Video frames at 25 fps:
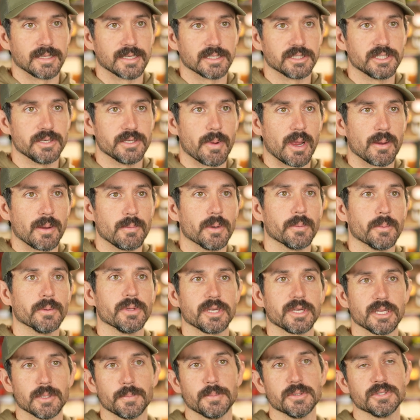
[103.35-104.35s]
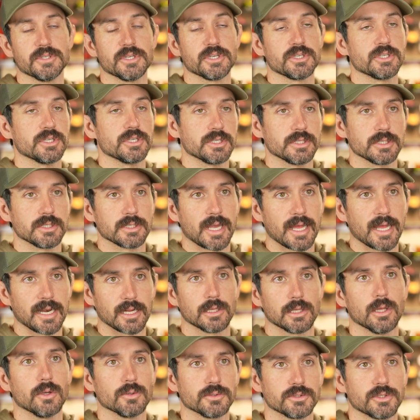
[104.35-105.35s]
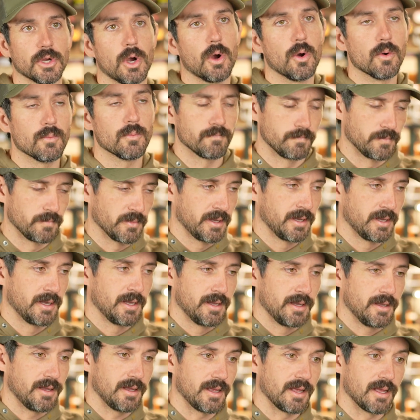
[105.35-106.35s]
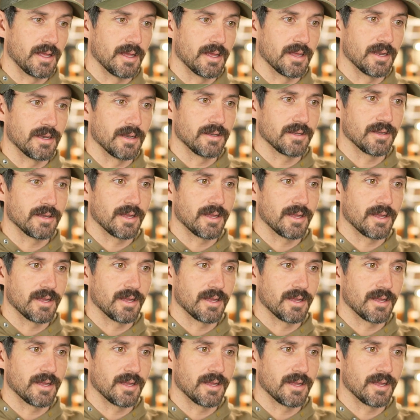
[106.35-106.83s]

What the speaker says: that she might be able to get a position kind of close to home, and